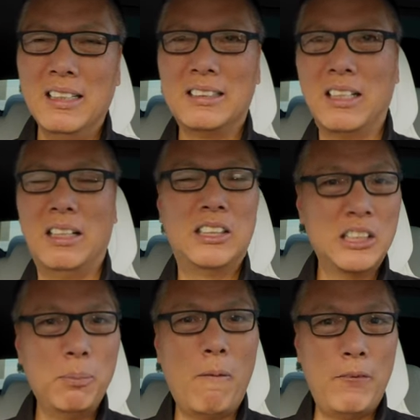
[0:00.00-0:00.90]
So it's
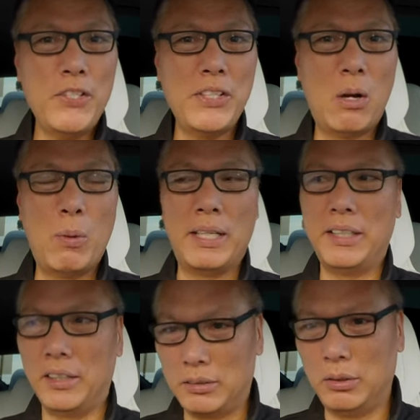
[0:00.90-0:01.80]
just more efficient that way.
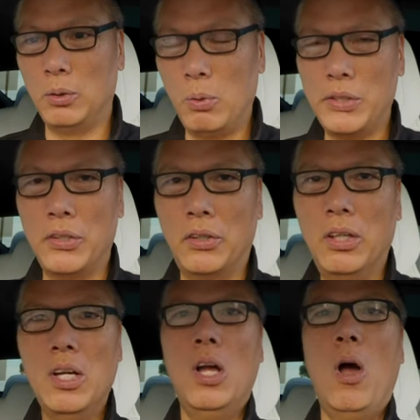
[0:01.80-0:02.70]
You know, so you know when you're
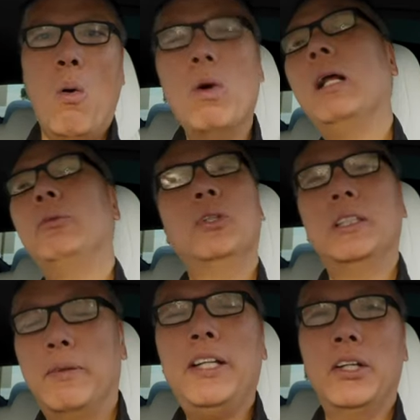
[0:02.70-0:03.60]
when I'm doing
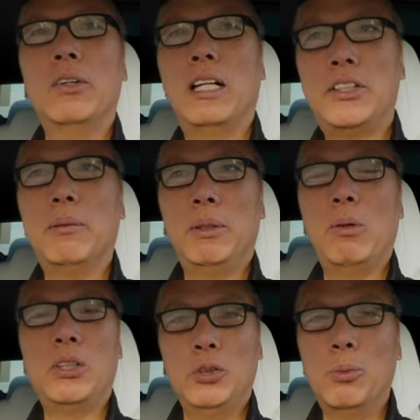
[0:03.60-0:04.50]
this video, I generally
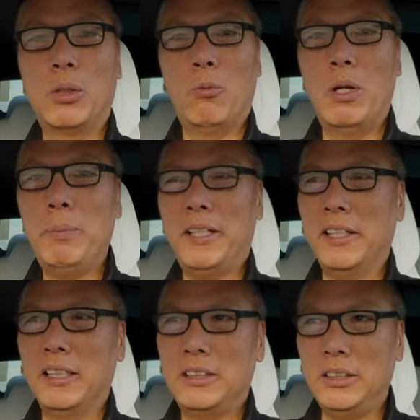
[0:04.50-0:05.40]
want to do more than one
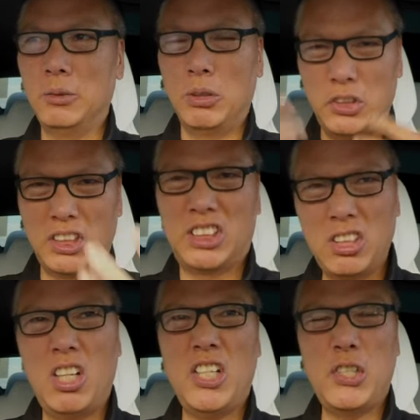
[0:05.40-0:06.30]
because you know once you get
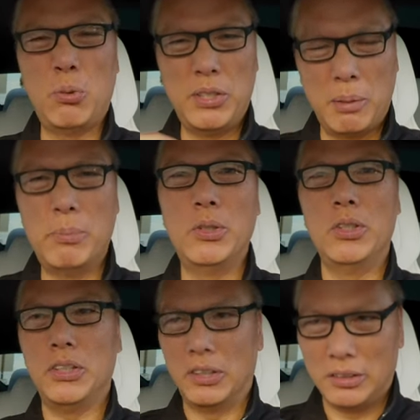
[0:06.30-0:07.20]
started, you're in the
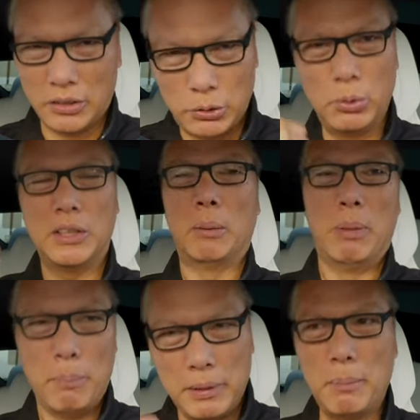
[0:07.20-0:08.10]
mood, you're, you're doing, it, you're
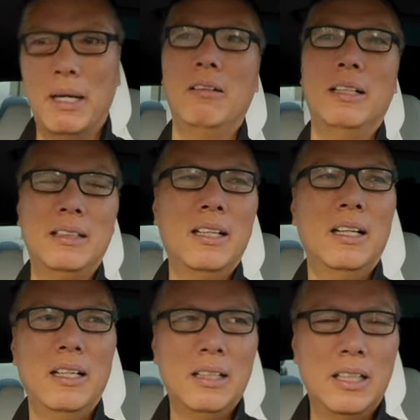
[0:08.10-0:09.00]
pumping them out, and
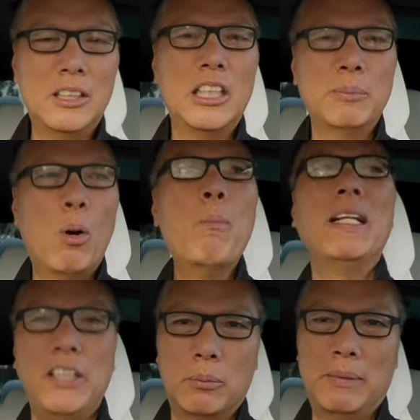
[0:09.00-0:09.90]
it's there's
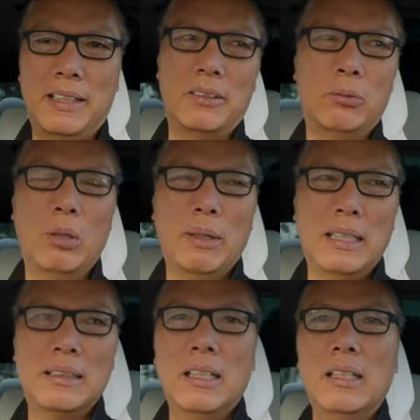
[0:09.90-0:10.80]
momentum there.
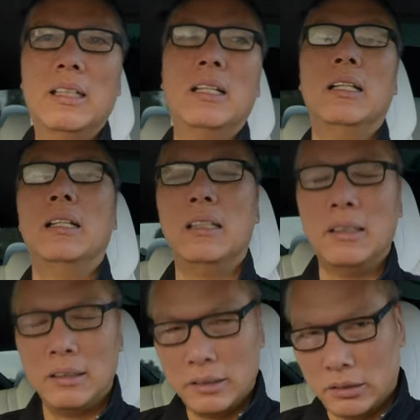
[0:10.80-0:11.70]
Whereas
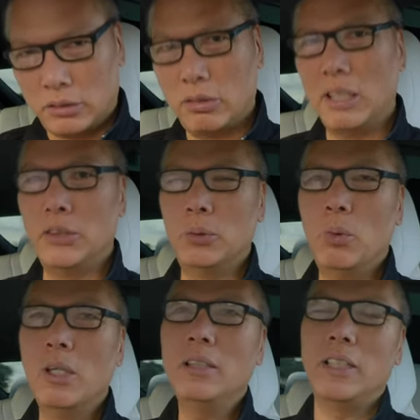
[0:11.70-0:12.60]
try and do
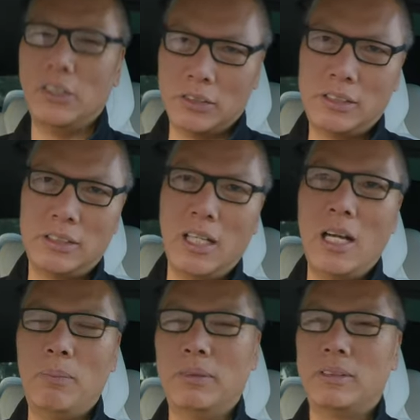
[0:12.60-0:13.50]
one, then you
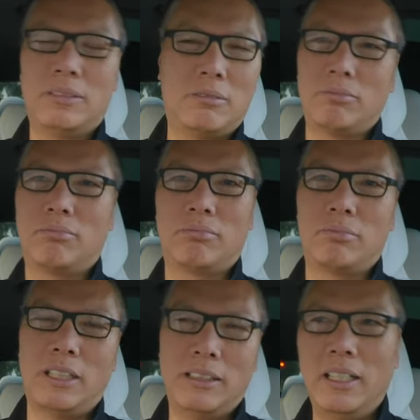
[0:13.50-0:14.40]
stop,
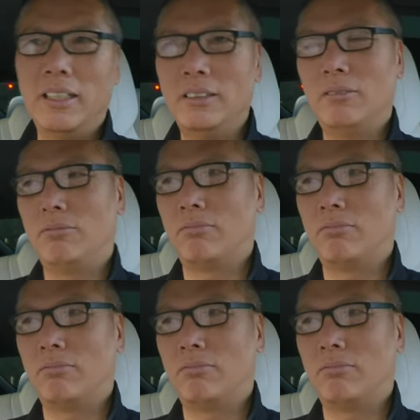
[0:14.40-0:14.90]
and then